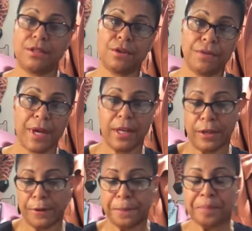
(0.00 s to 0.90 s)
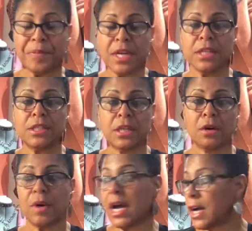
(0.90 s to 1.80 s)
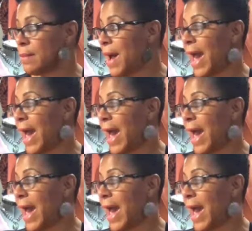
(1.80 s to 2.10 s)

So thank you. So um,